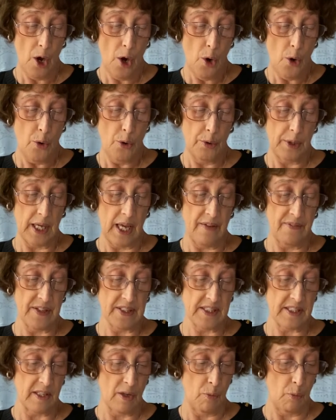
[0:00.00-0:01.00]
who gave
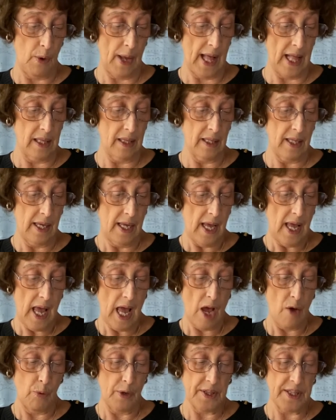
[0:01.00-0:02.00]
us the well
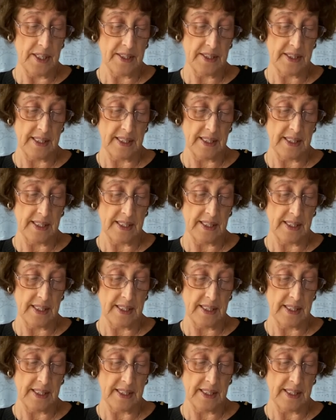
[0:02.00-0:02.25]
and with his